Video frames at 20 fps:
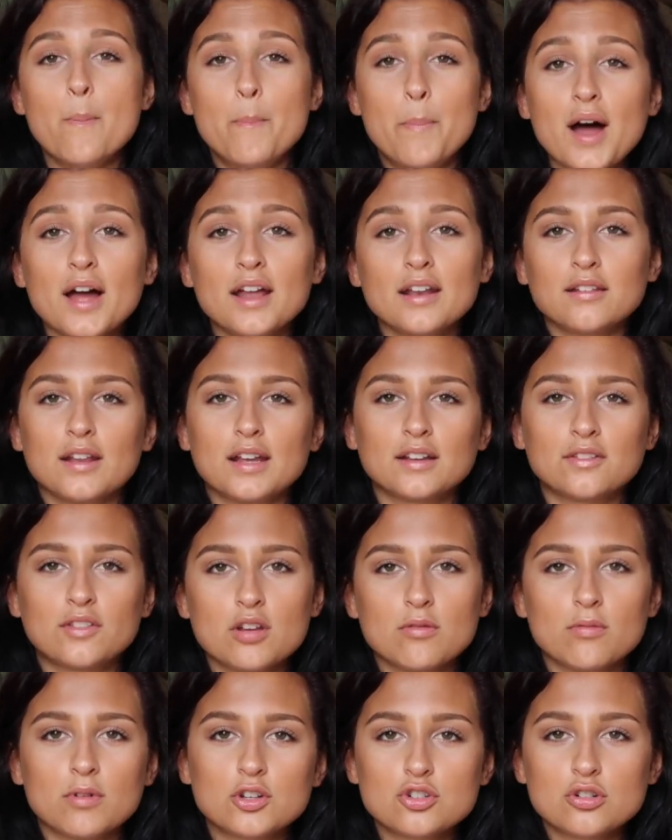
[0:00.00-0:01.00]
But like
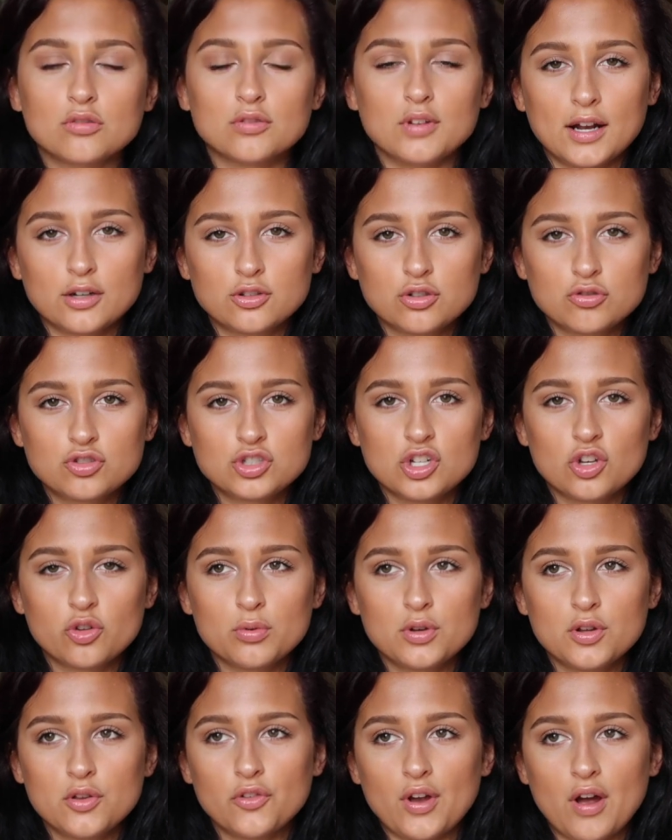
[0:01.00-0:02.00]
the original nacho cheese
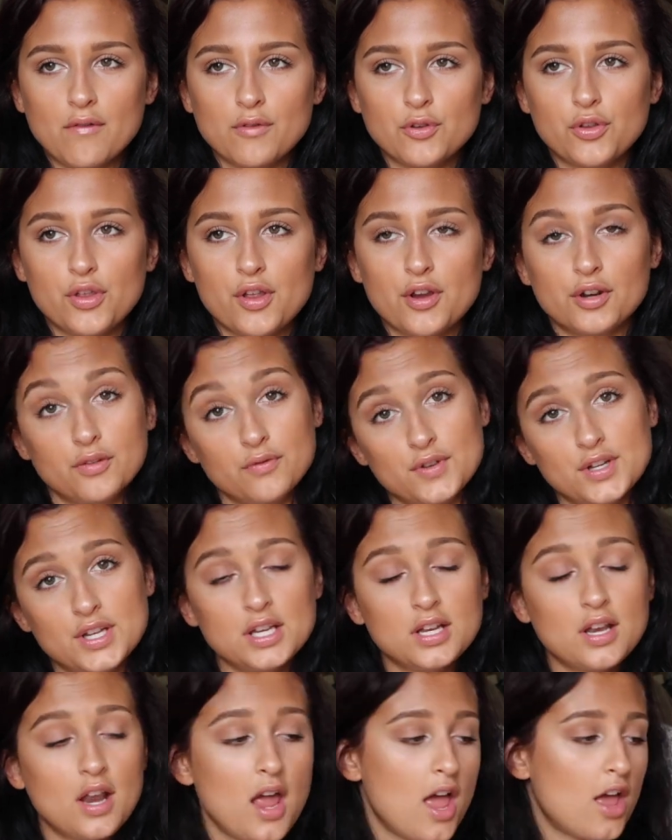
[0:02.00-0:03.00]
ones obviously aren't
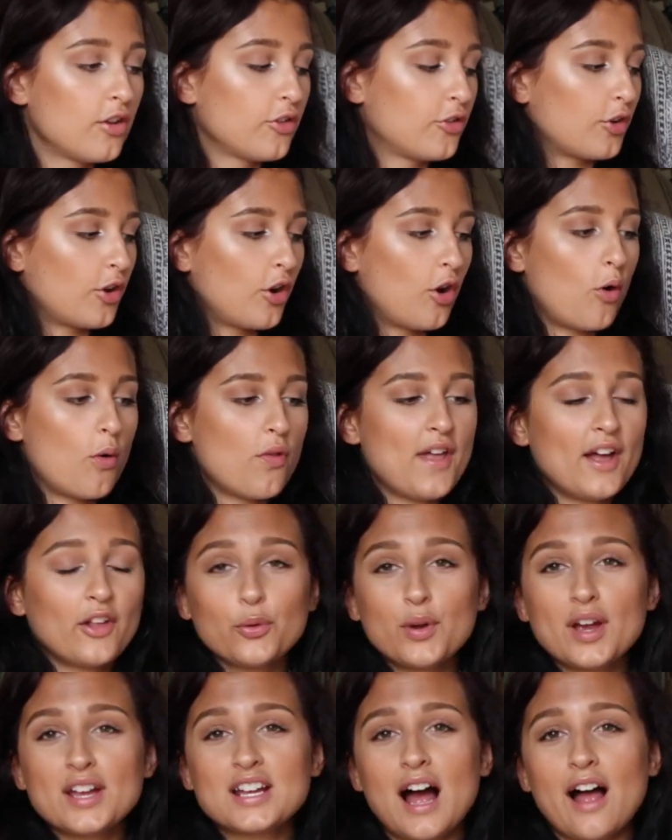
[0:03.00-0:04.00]
vegan, so
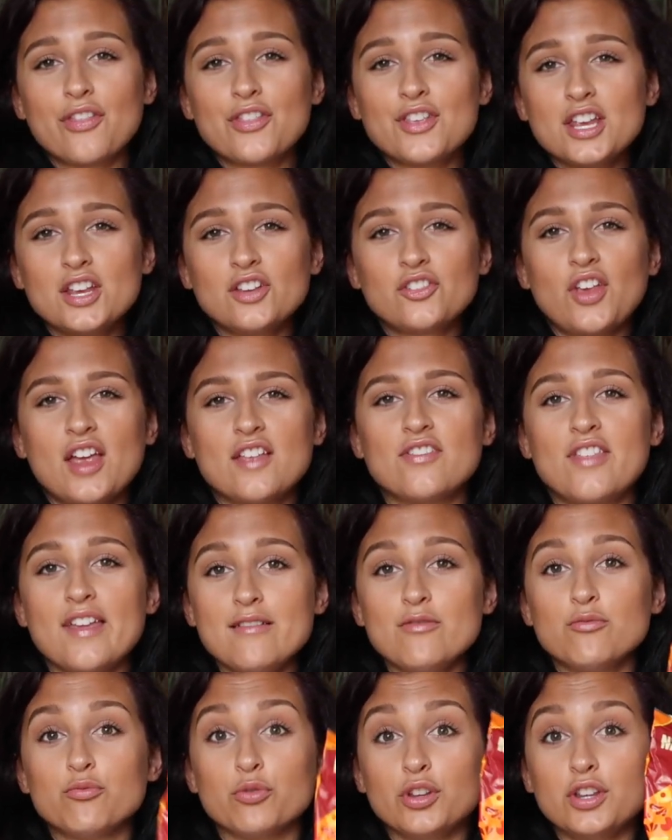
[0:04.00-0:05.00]
that's why I got these, and
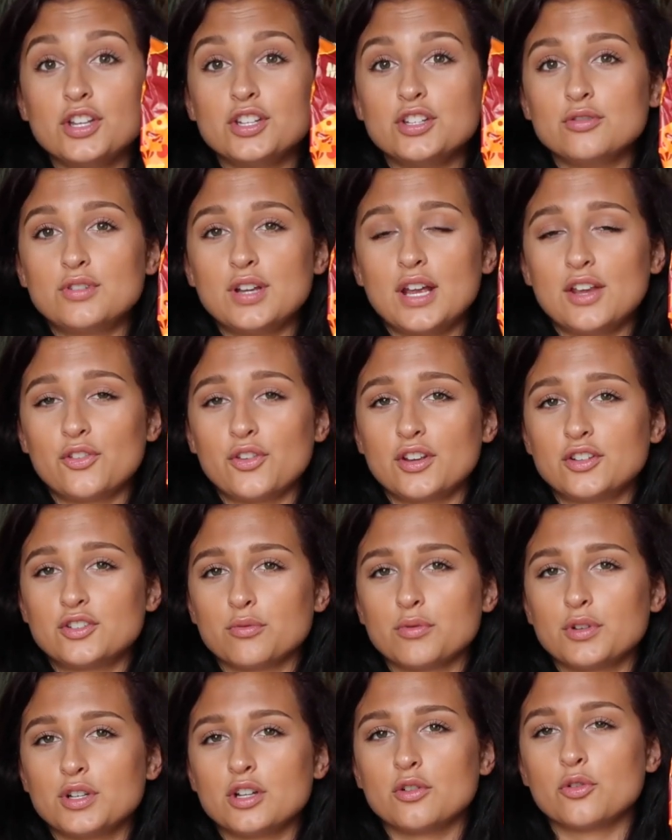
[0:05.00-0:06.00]
they really do taste like
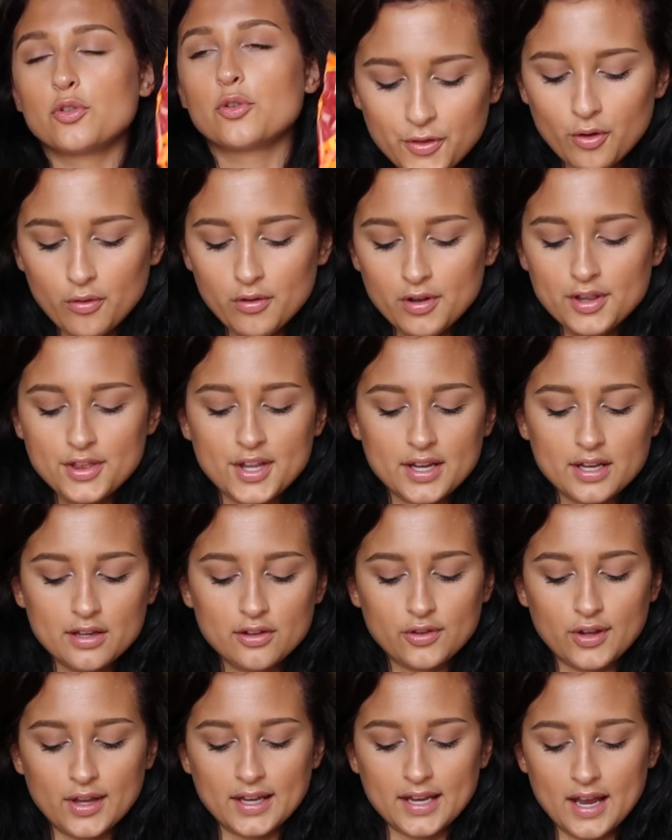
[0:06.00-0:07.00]
Doritos. But the only thing
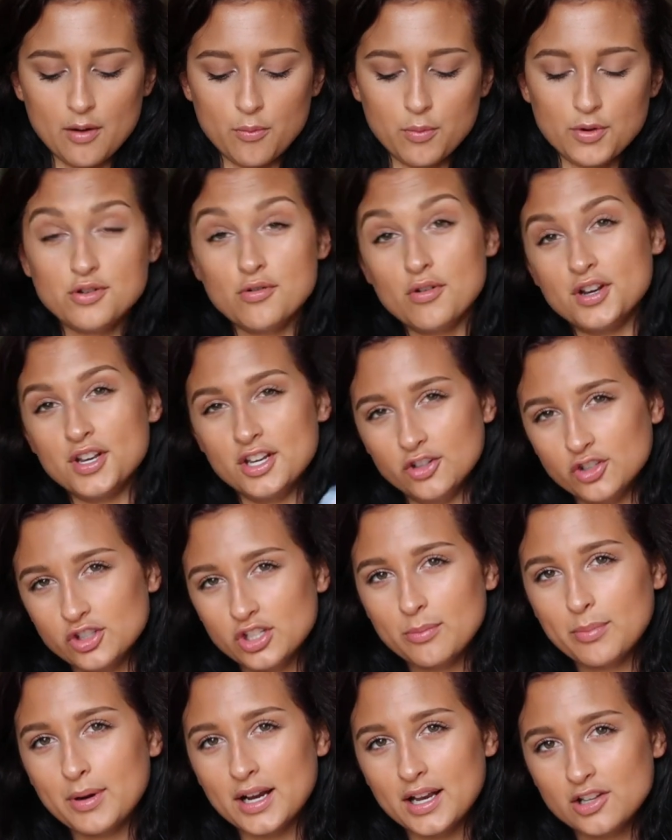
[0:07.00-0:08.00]
is, like, when you
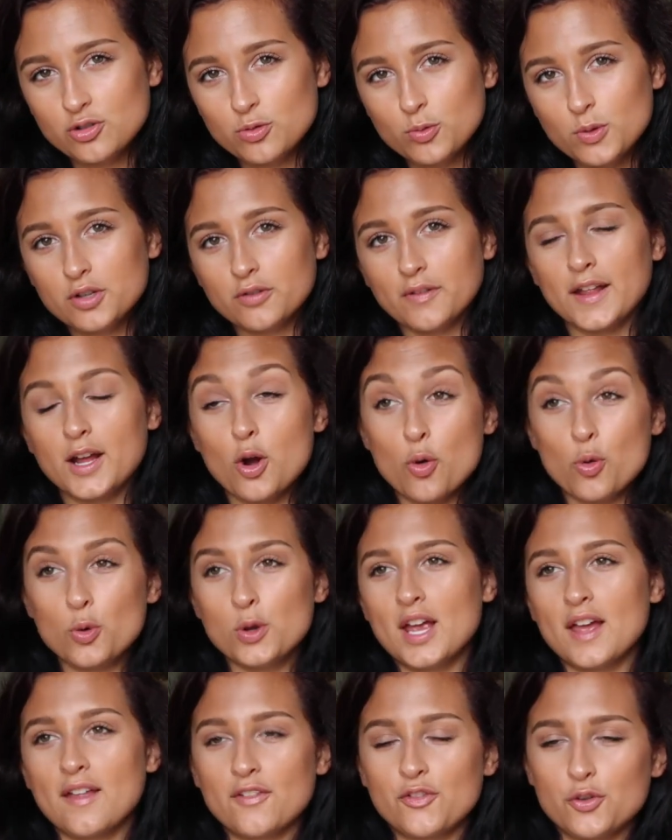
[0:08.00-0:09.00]
initially bite into it, you're like, oh
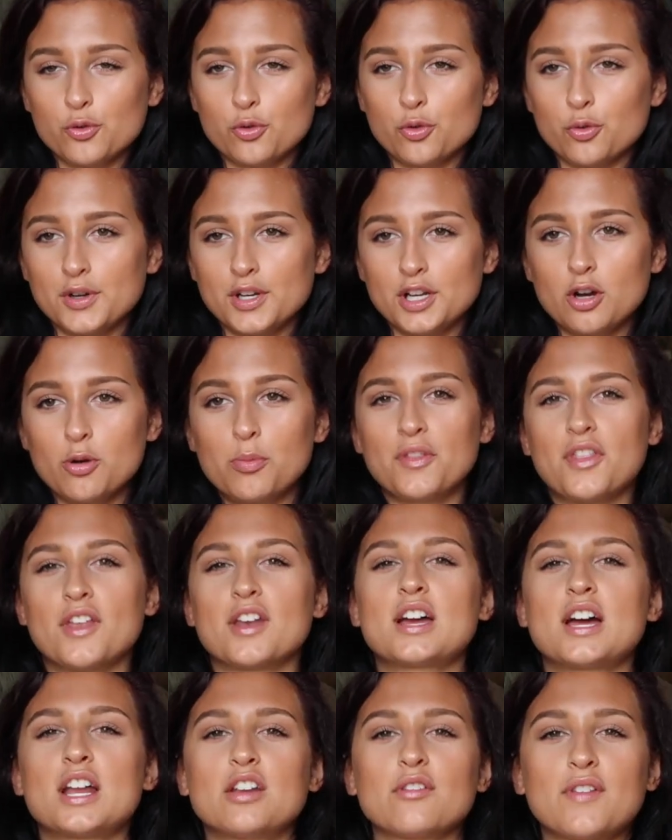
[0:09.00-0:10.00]
yeah, that's a Dorito, but
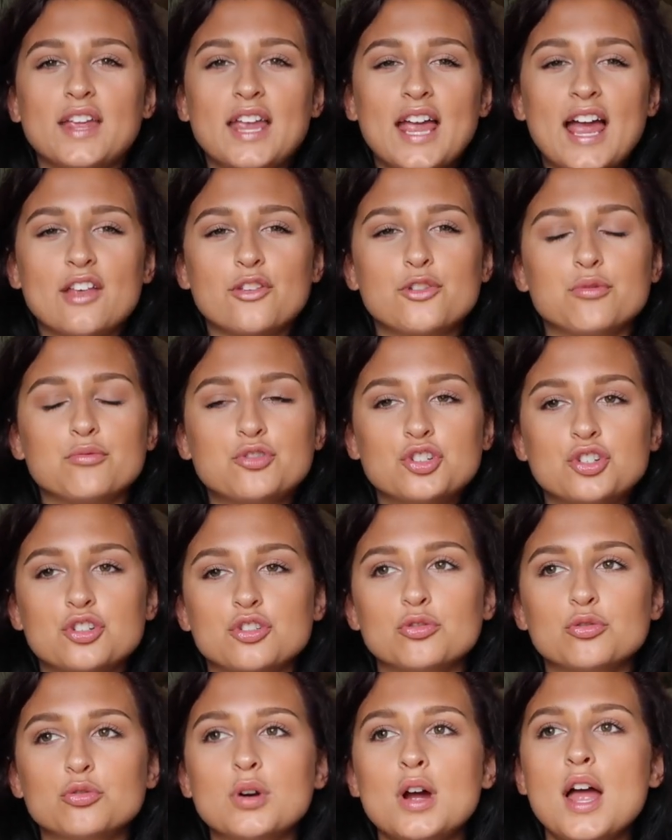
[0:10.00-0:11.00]
then kind of like as you
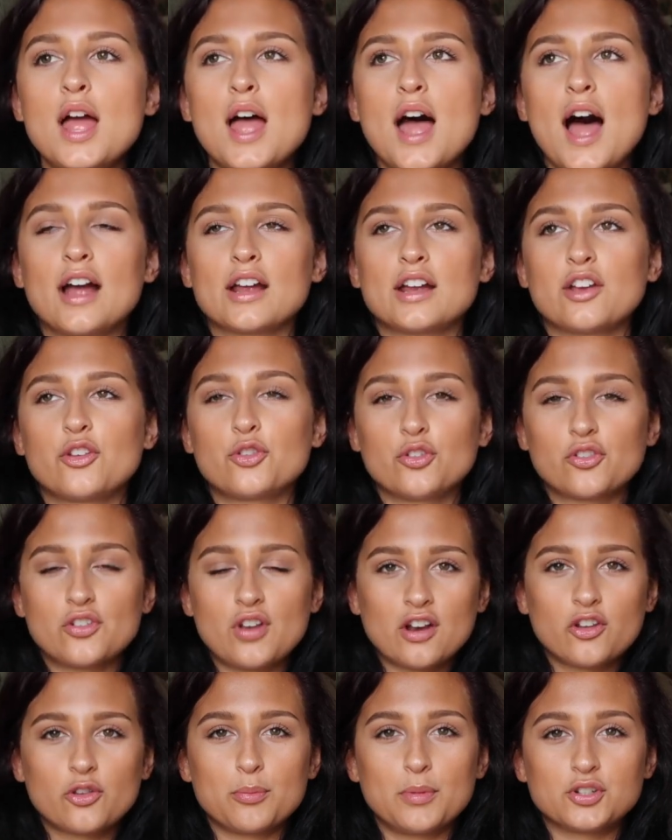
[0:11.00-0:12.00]
chew, I guess there's
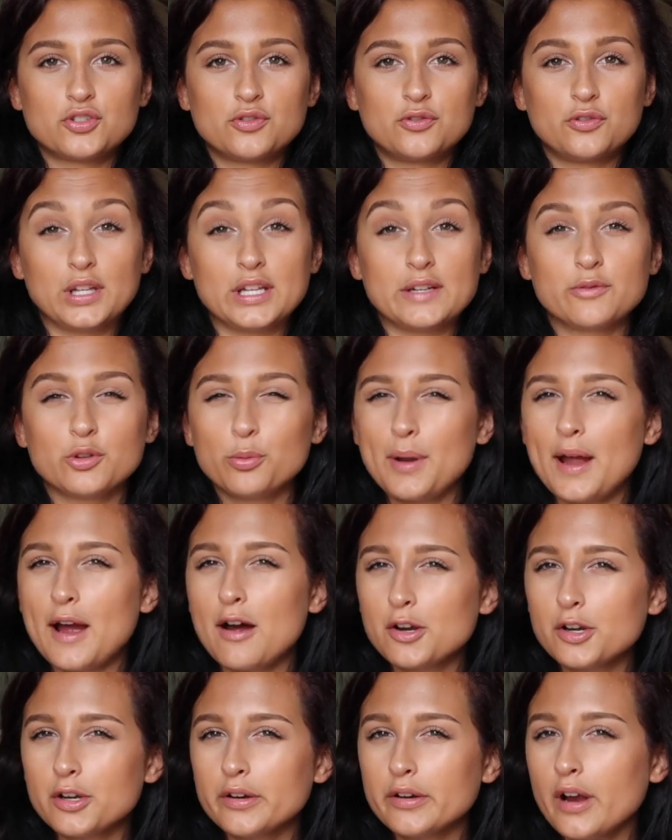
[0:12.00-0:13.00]
not as much flavor
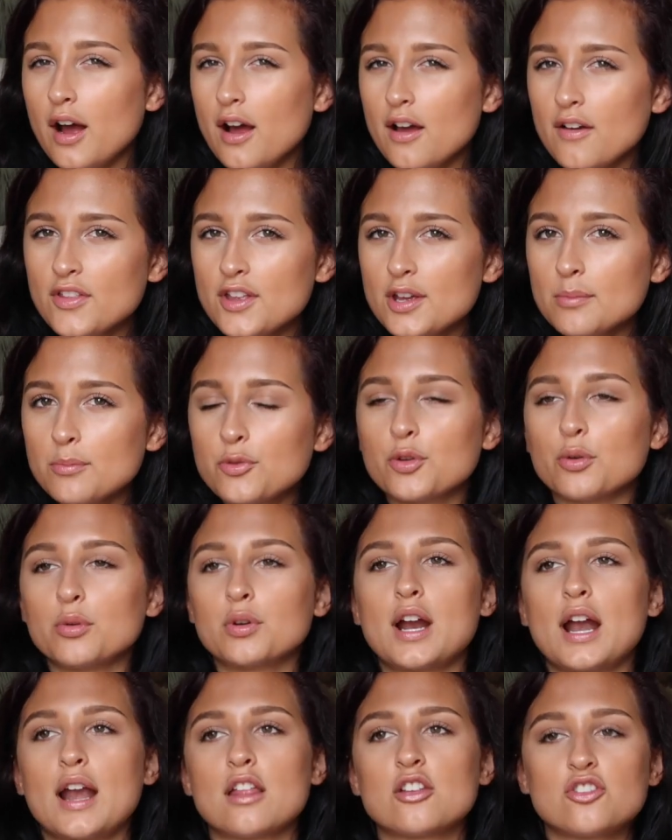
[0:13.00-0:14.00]
powder on them, so
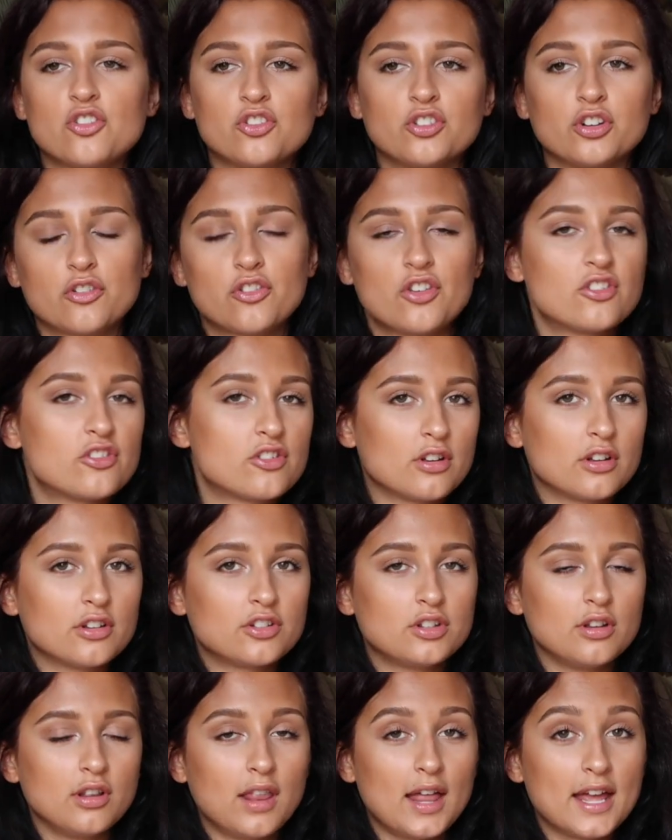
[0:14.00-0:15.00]
it kind of just starts
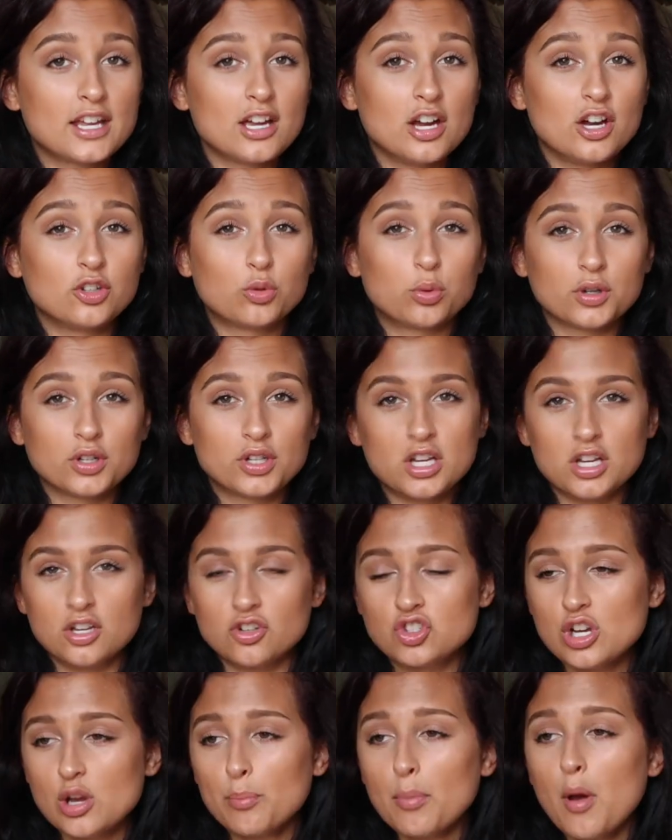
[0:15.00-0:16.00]
tasting like a
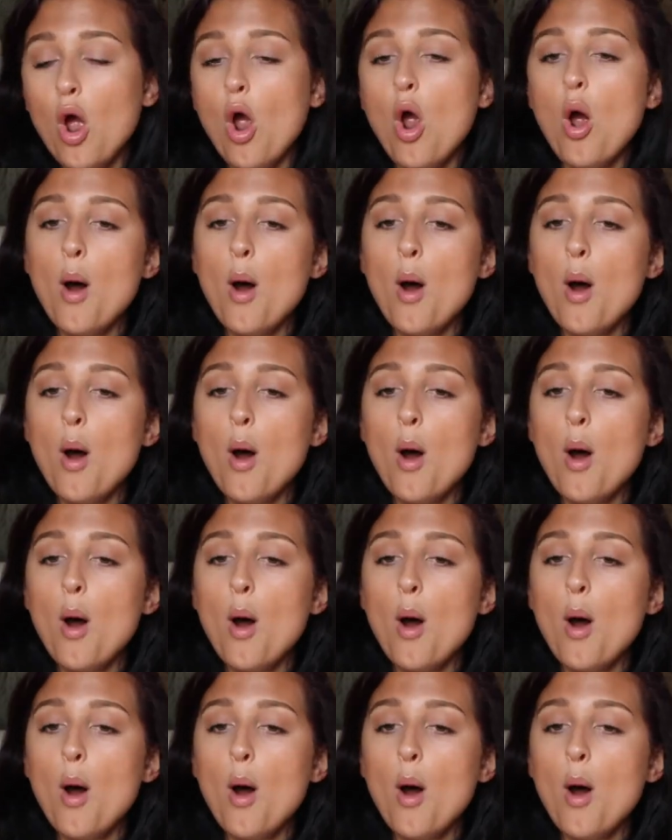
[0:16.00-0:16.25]
tortilla chip.